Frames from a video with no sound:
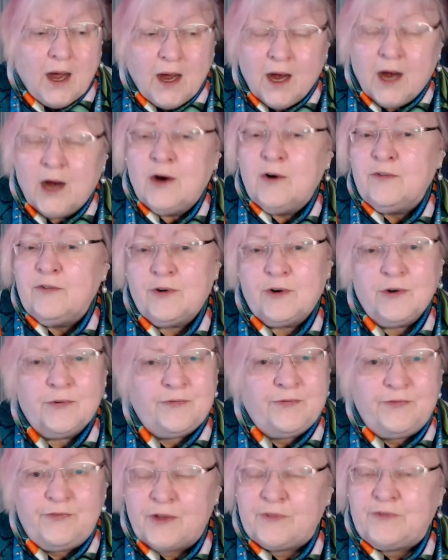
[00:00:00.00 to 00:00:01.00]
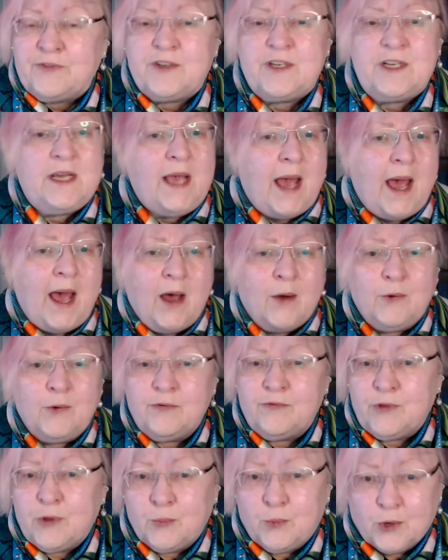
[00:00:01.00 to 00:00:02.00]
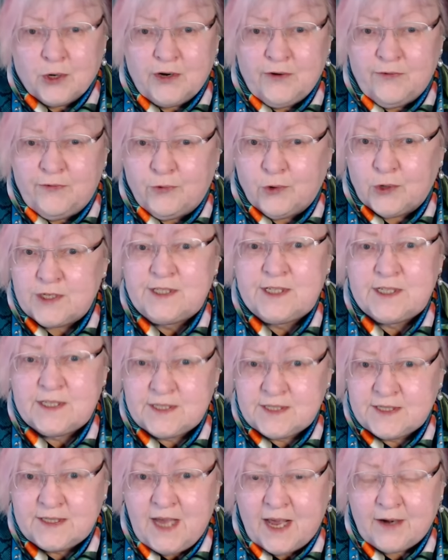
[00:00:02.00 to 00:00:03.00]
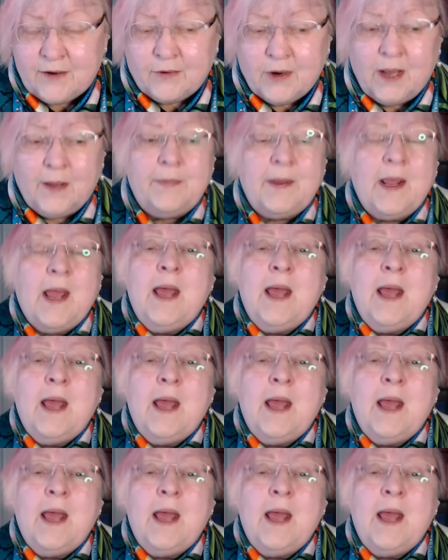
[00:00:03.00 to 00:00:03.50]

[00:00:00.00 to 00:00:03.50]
over 50, out of the workforce, etc.